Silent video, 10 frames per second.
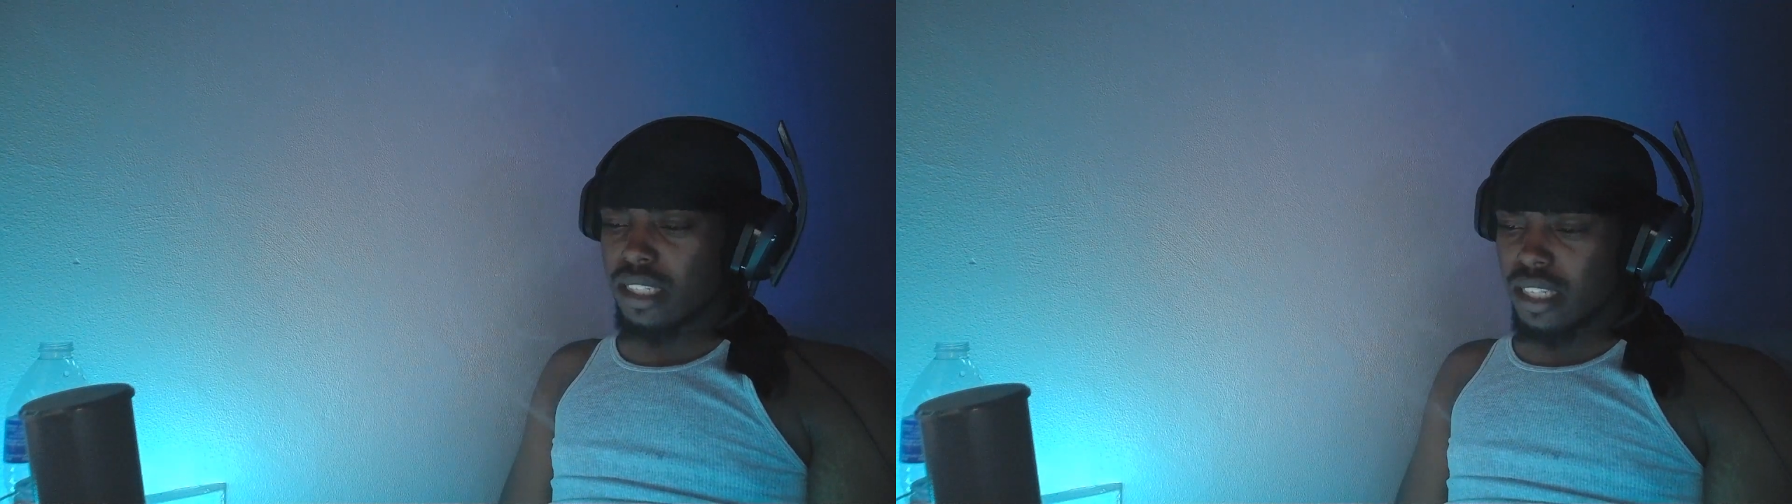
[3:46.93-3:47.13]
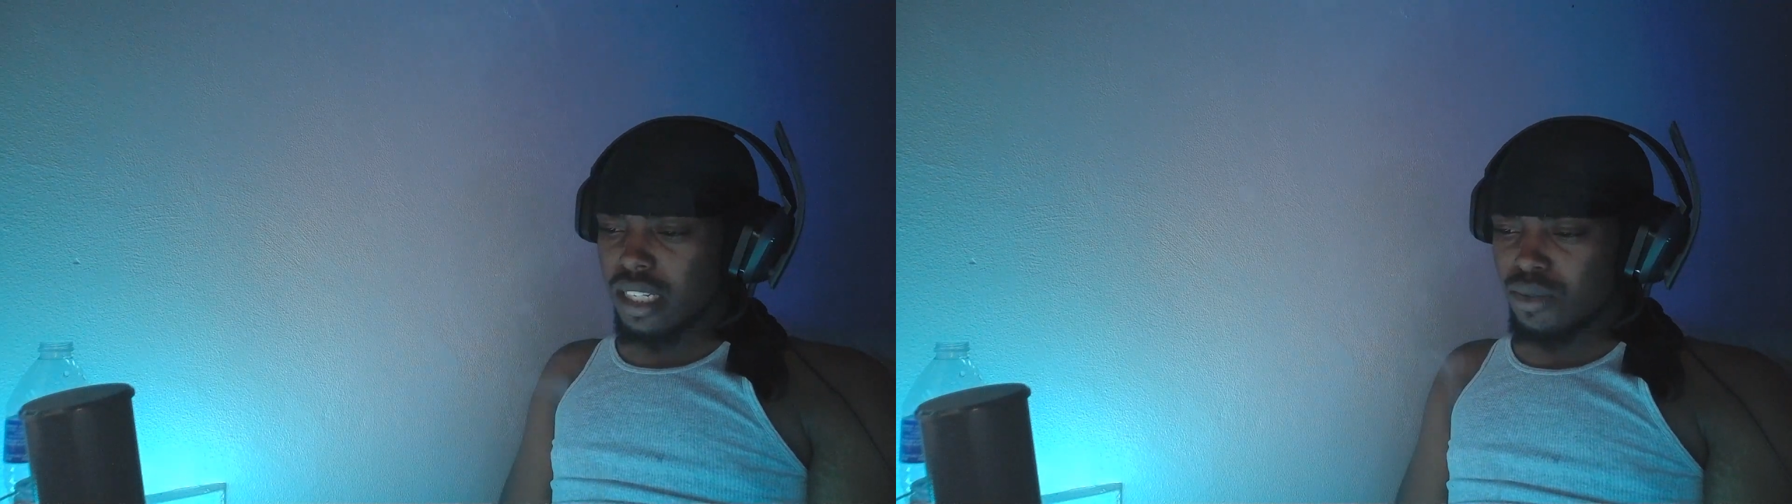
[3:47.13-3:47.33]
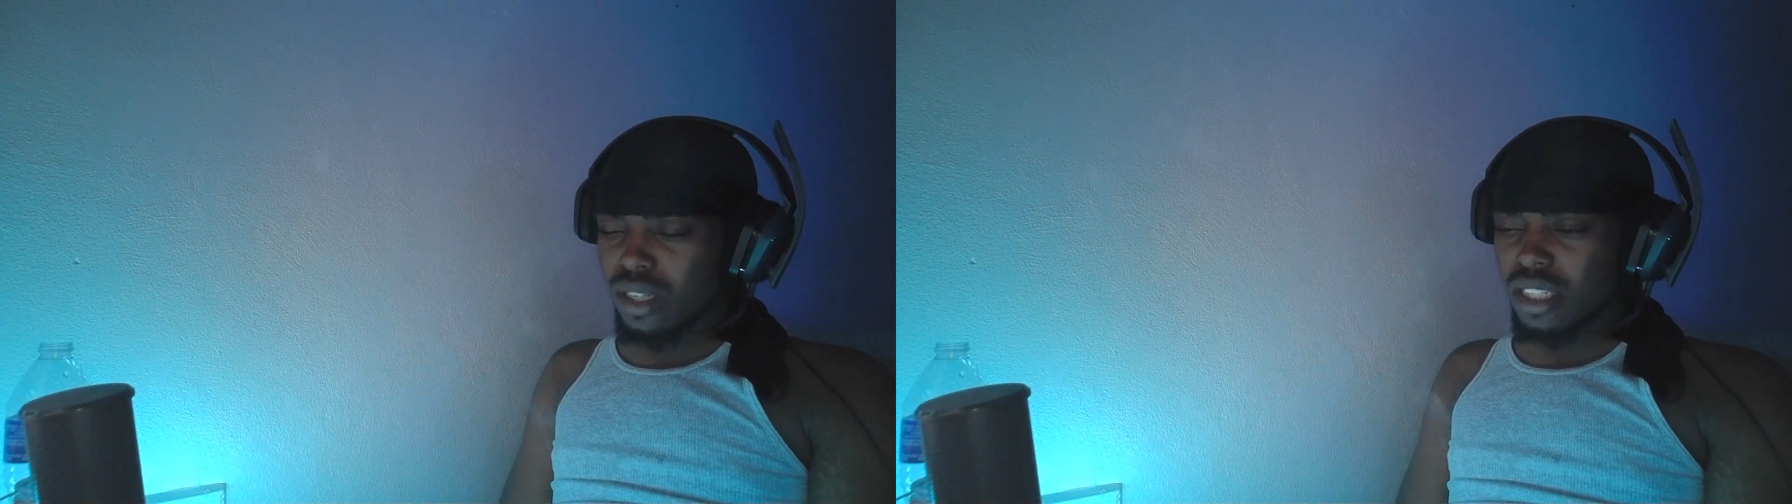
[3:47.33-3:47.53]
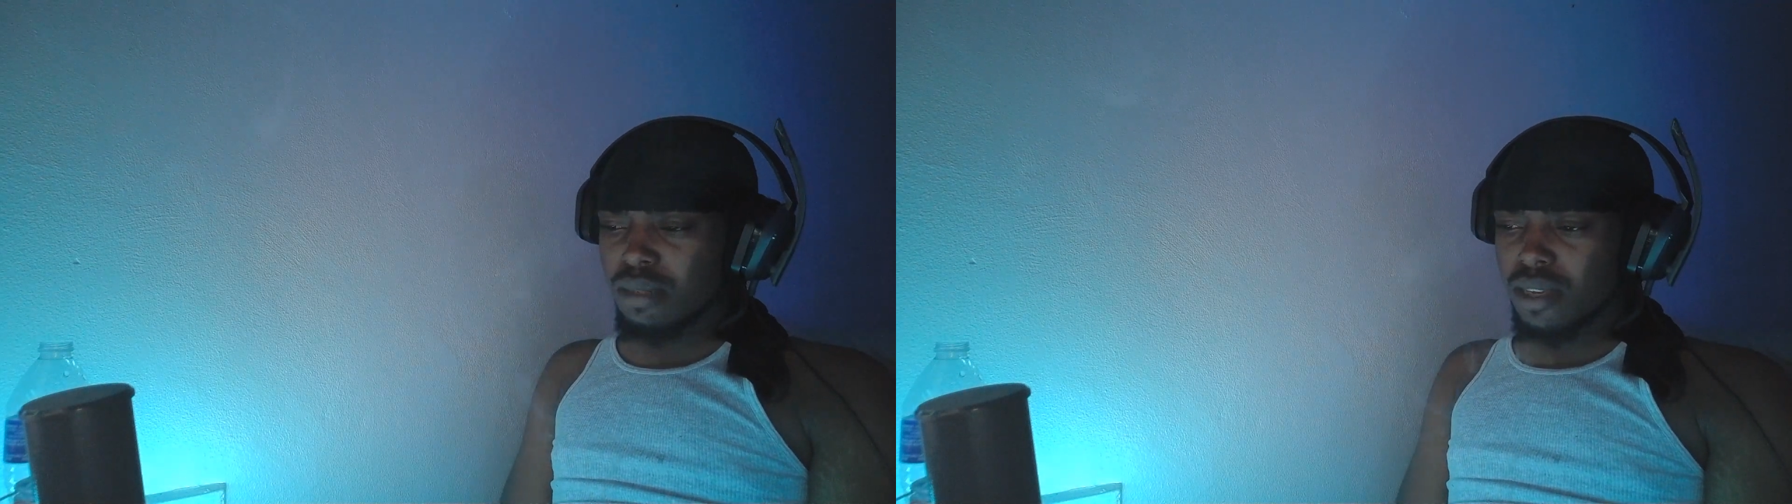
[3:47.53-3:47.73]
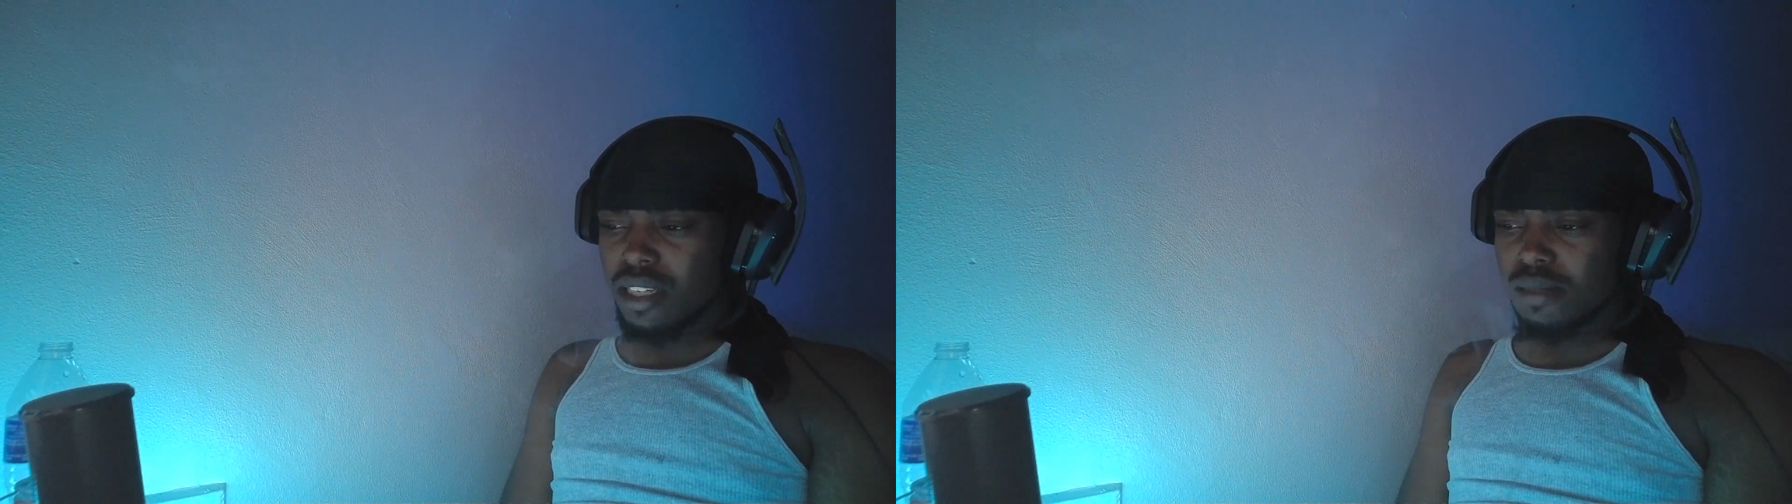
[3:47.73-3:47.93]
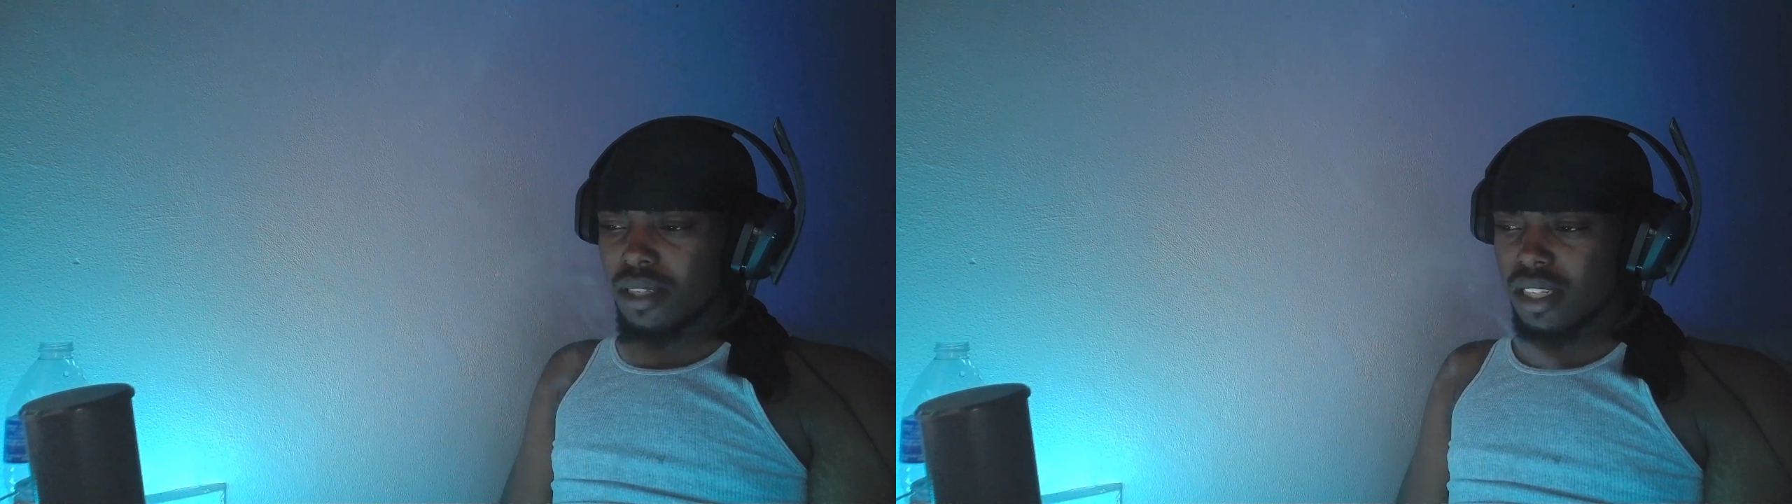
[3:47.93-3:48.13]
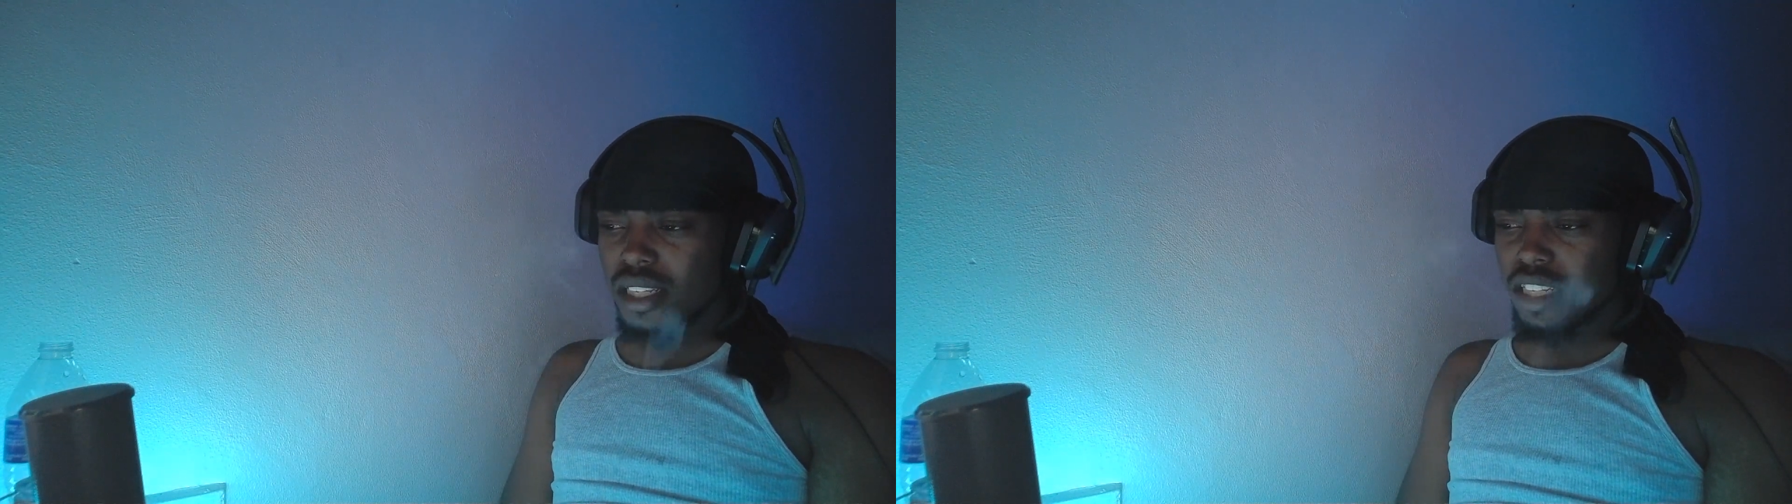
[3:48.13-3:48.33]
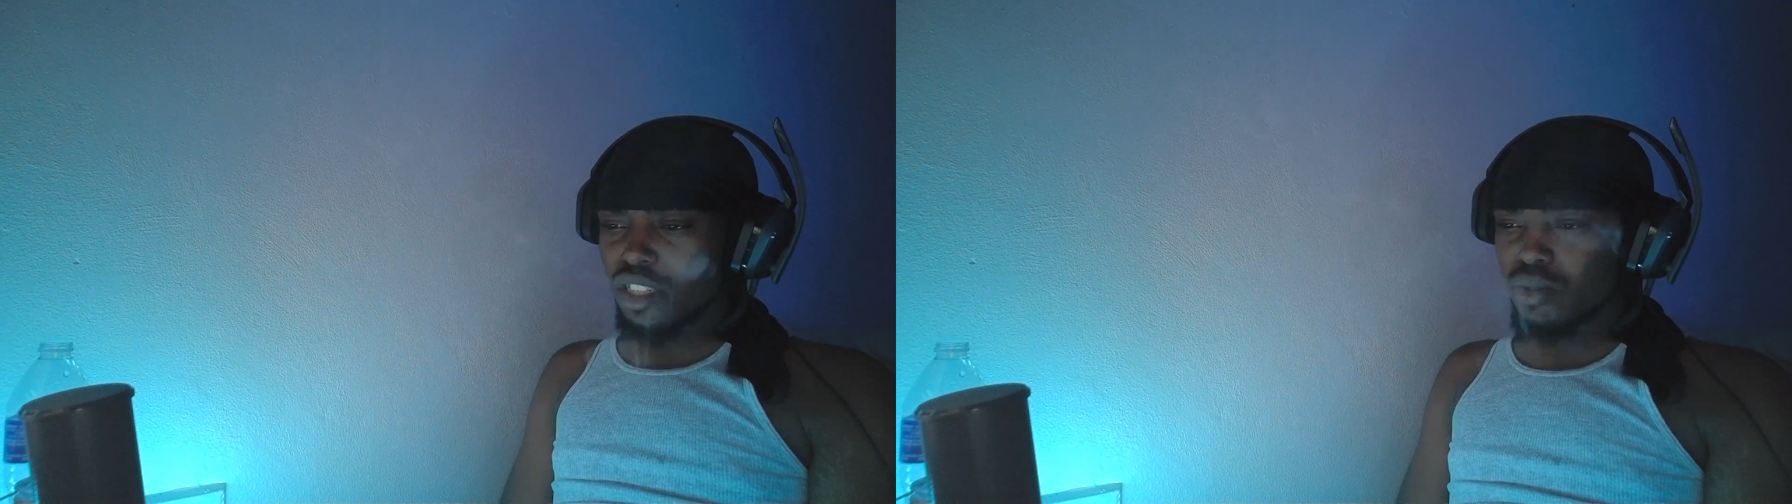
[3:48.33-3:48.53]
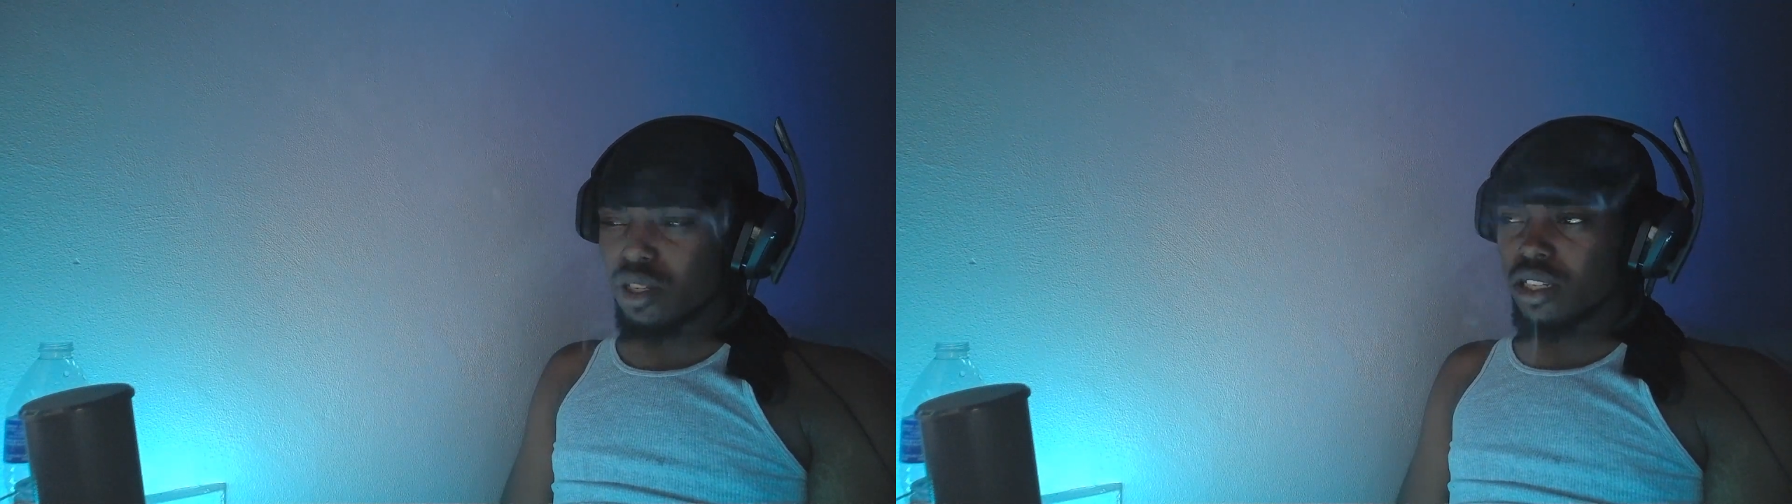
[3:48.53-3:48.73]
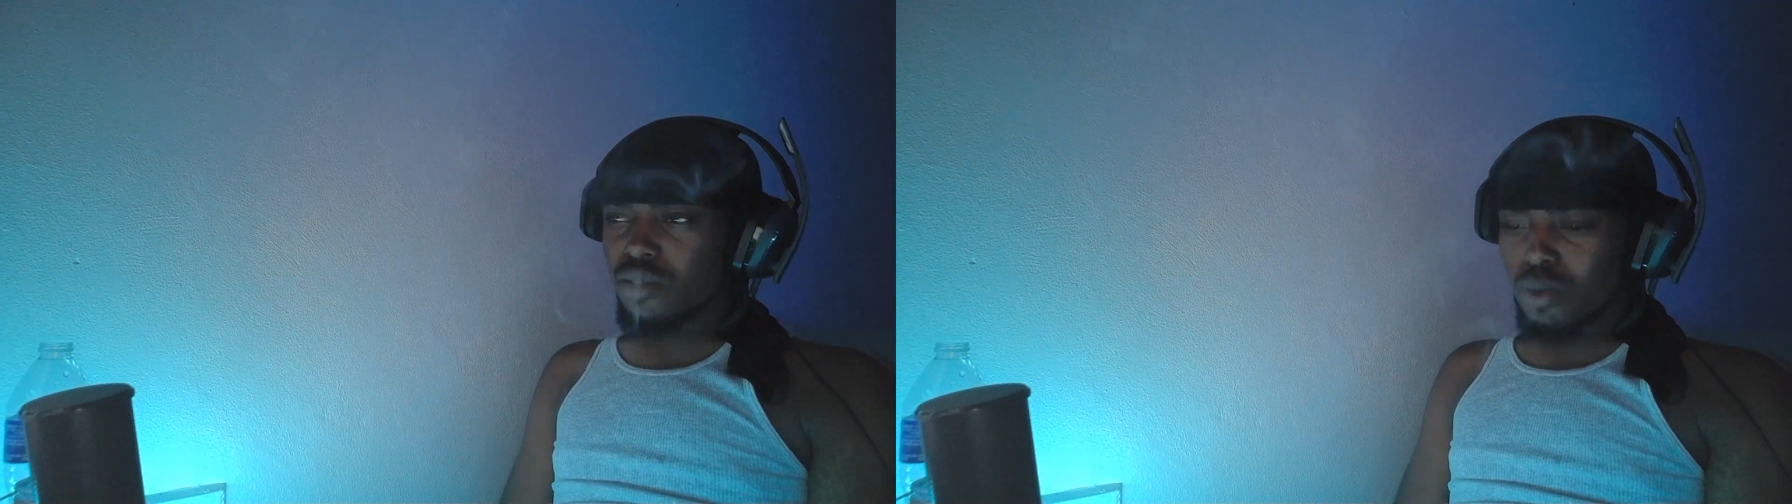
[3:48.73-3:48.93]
This really makes me think that you can